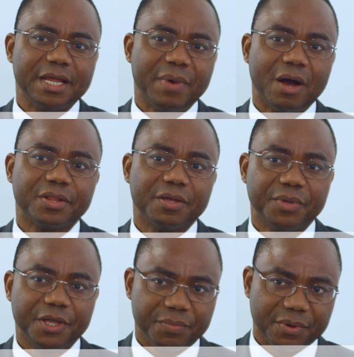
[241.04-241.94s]
about other
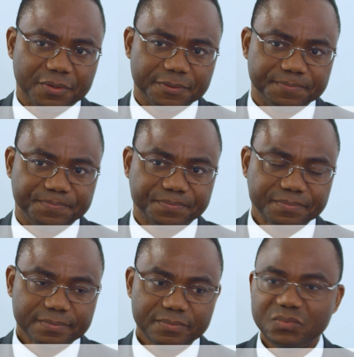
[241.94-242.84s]
people?
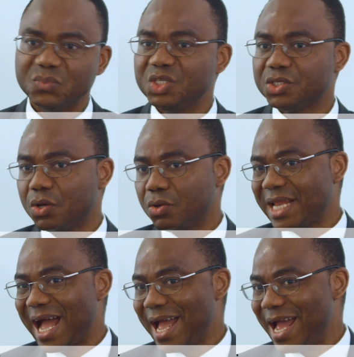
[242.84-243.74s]
So
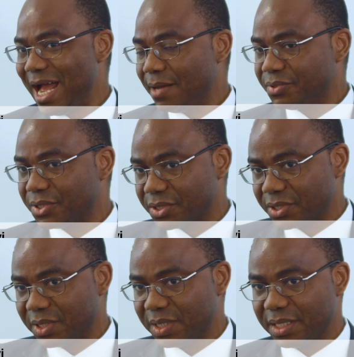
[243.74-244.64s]
that helps
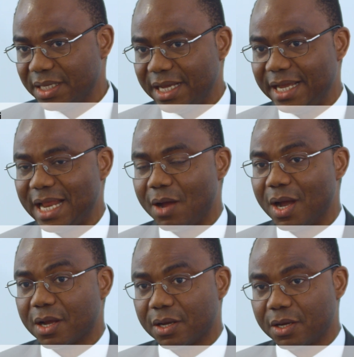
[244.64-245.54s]
in
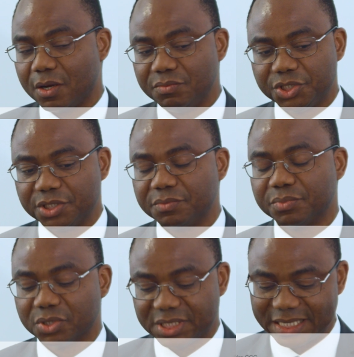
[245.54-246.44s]
our commissioning
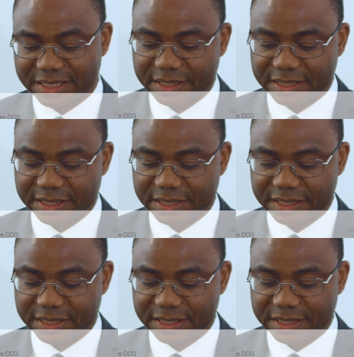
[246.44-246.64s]
process.